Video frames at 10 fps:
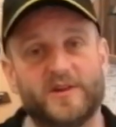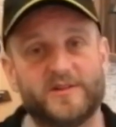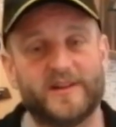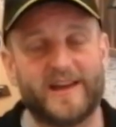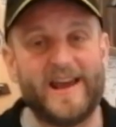
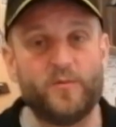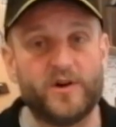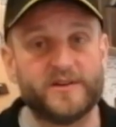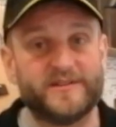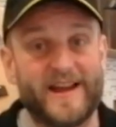But the
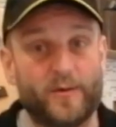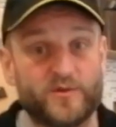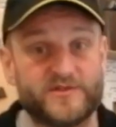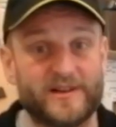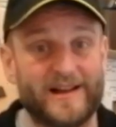key word
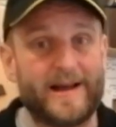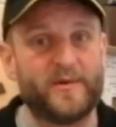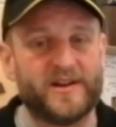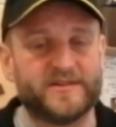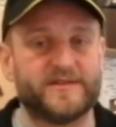there was
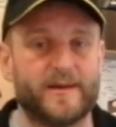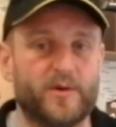laminate.